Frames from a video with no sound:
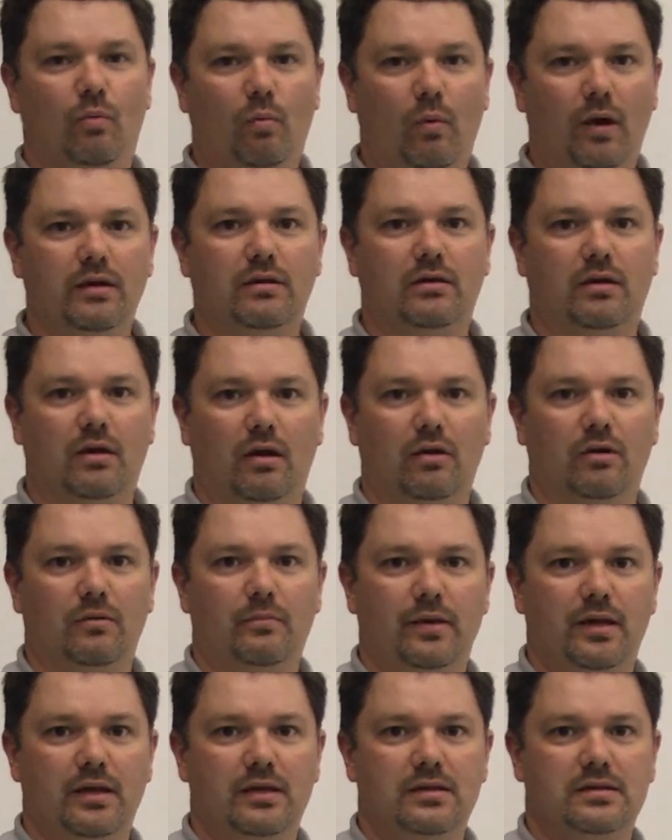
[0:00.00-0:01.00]
white color
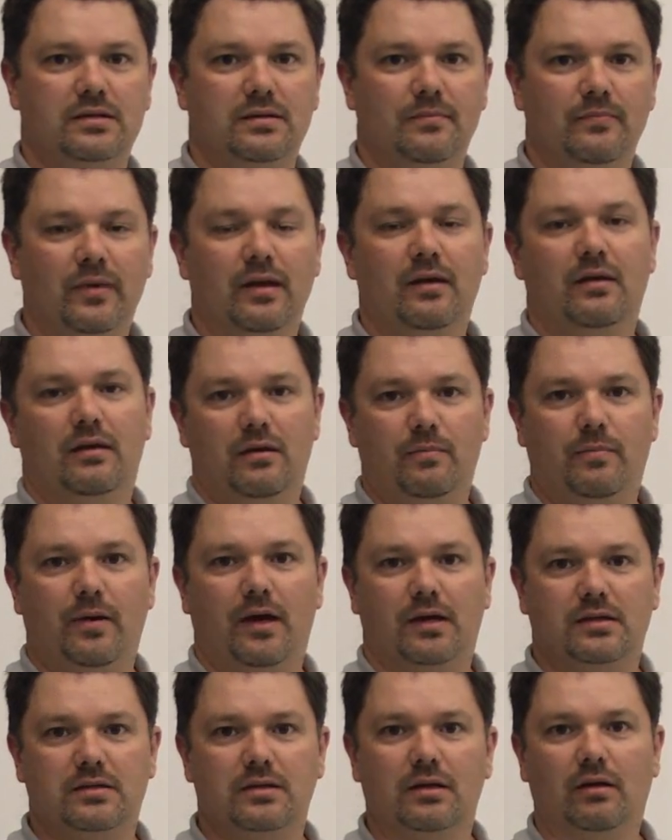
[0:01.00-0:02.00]
base
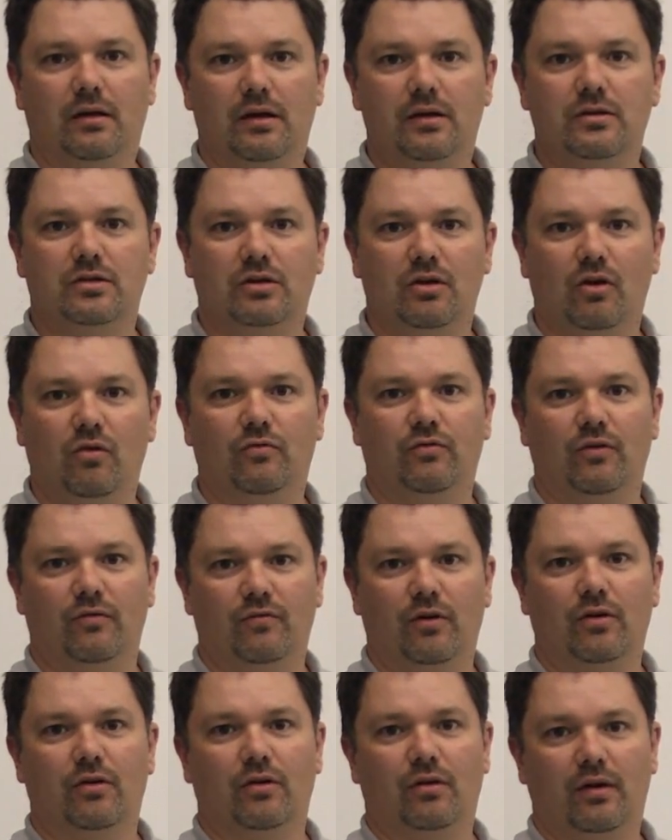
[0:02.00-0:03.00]
epoxy glaze coat for
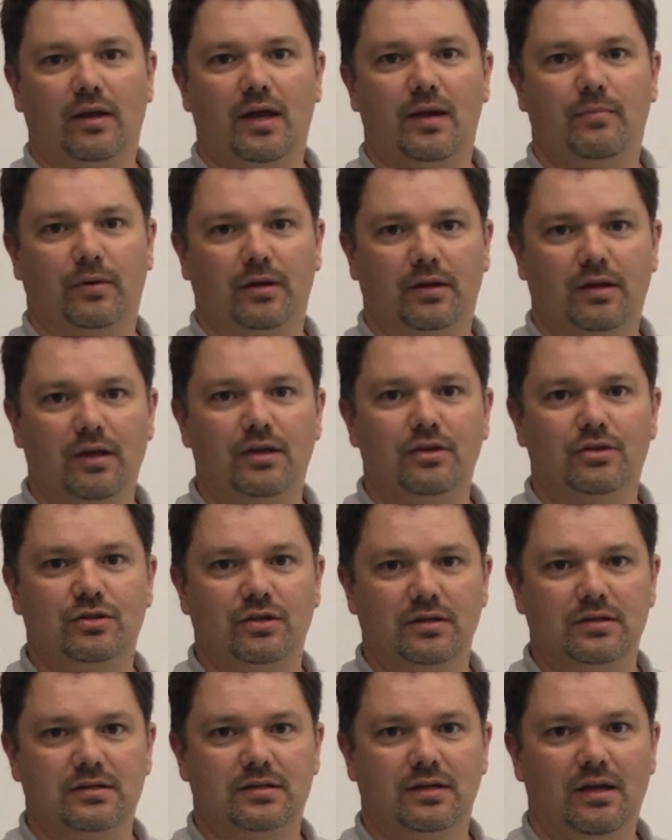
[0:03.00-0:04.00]
vertical
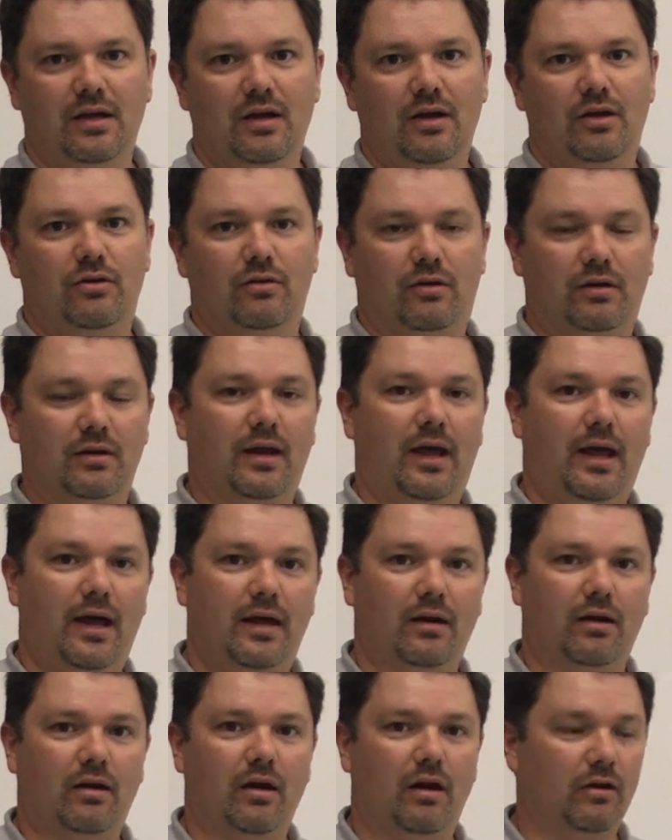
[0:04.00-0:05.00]
applications. You can
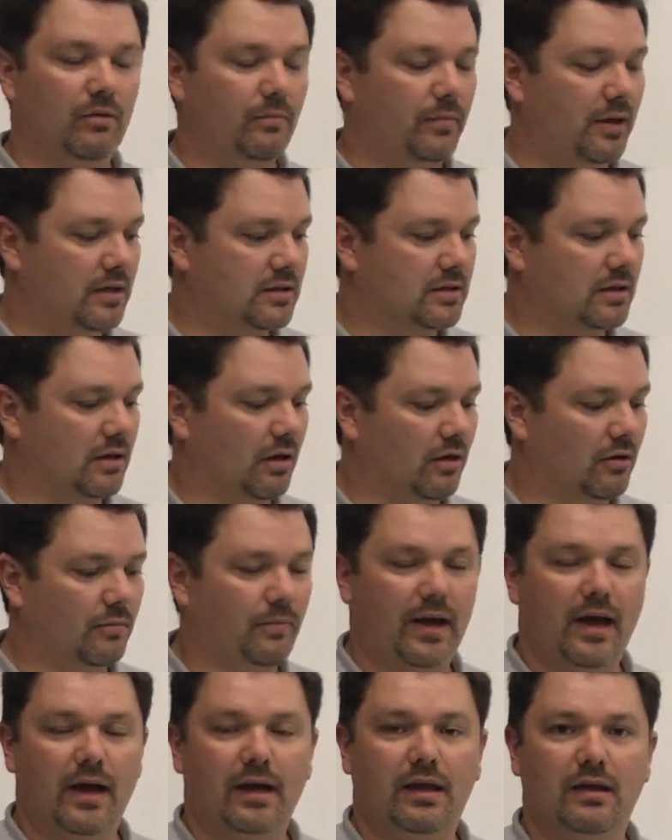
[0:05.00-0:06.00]
add a color base color
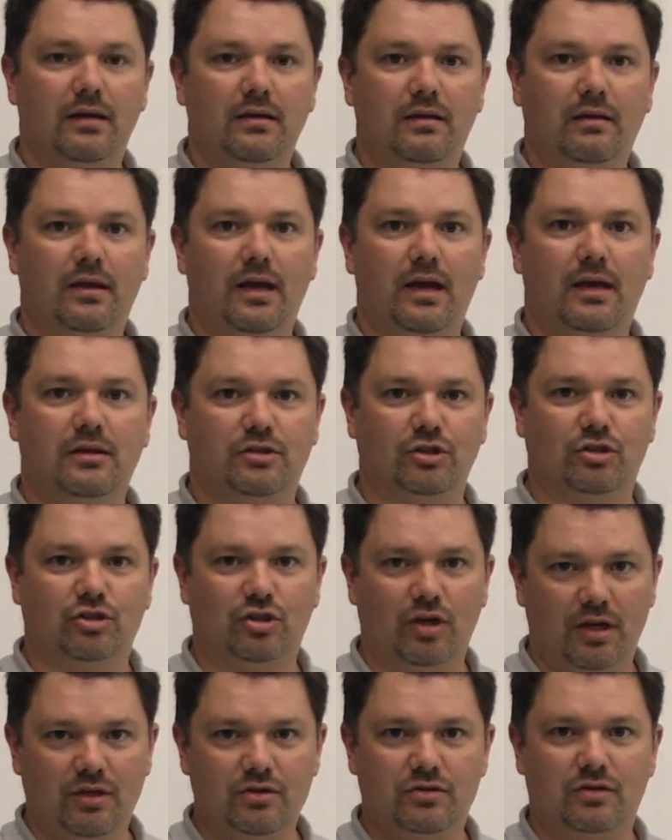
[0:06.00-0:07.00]
pack into that to
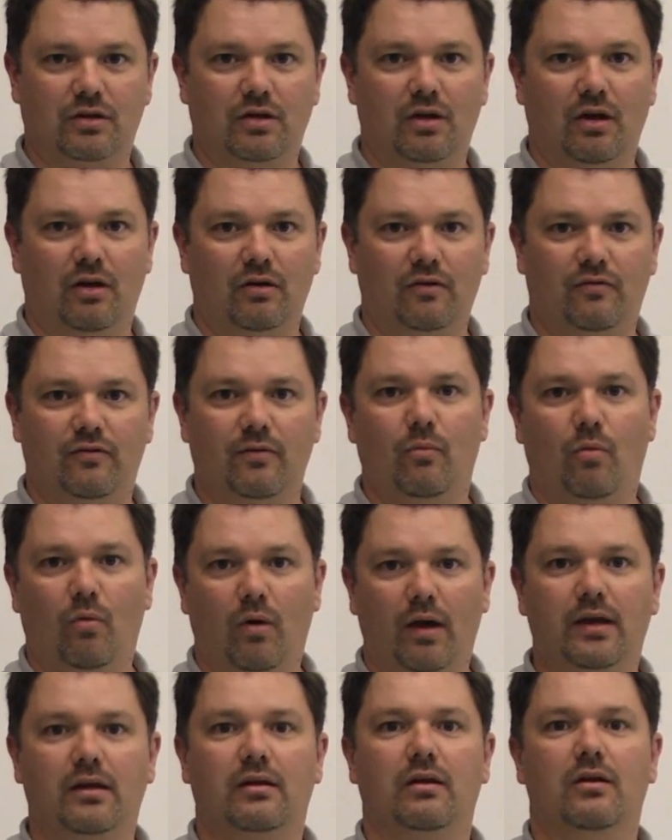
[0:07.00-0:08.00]
change the color from
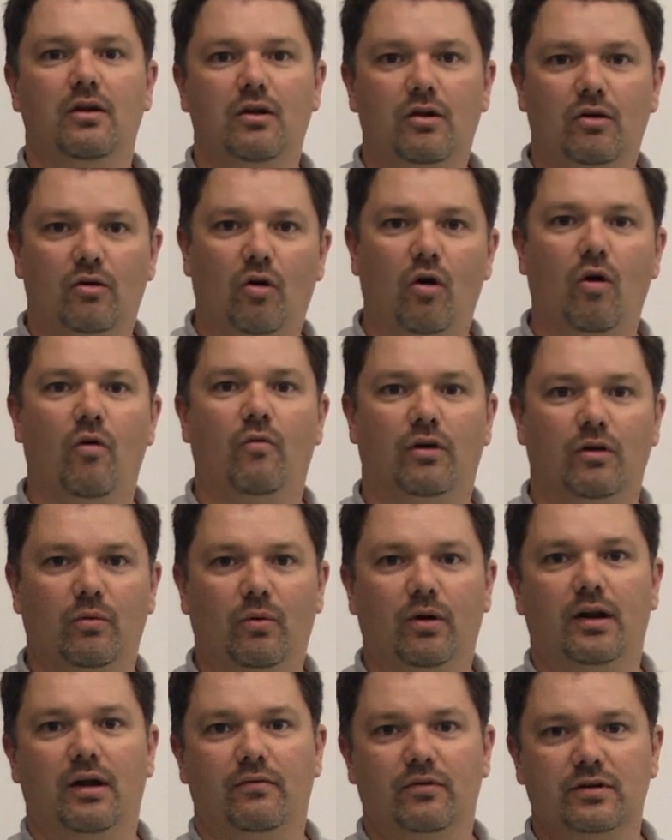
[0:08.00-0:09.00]
white over to
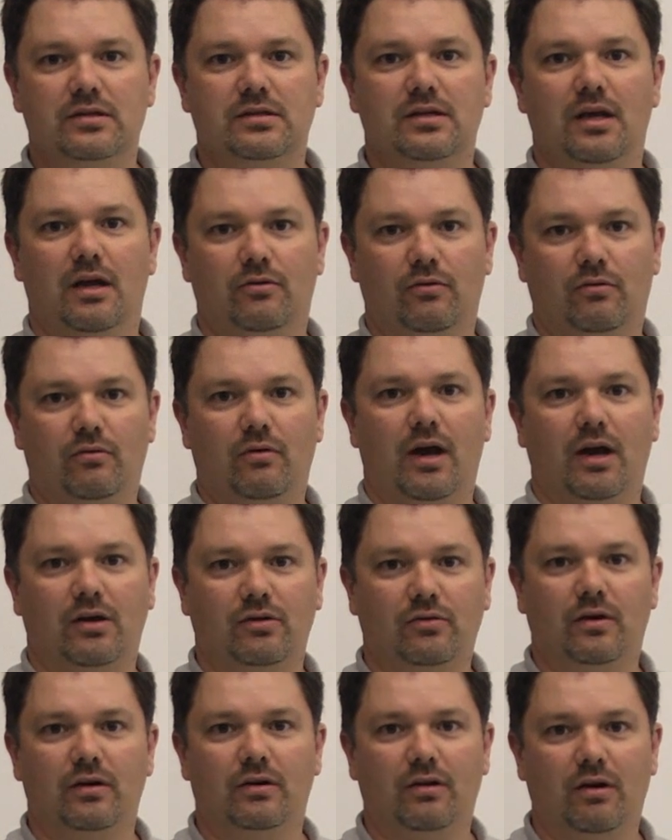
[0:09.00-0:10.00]
whatever standard
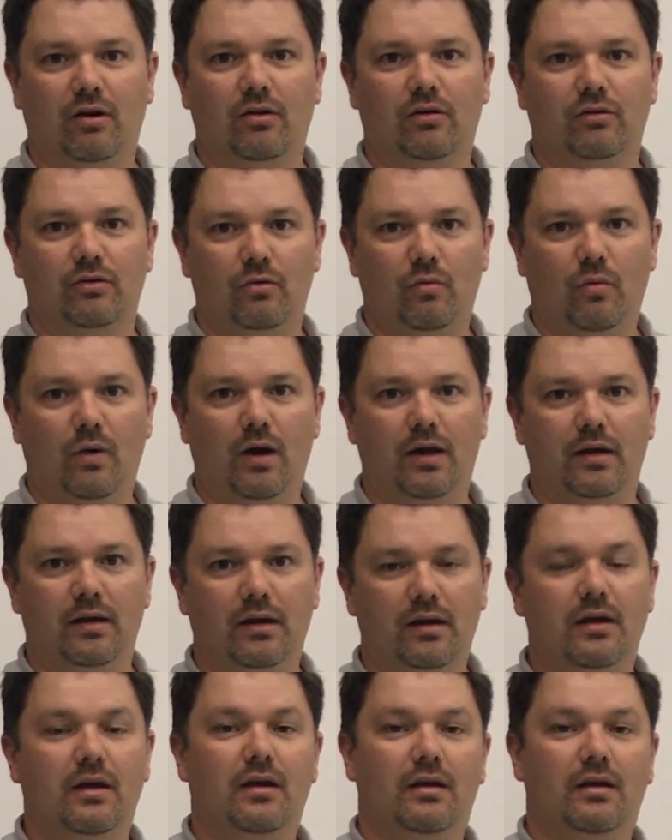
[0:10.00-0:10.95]
Rock Tread color you want.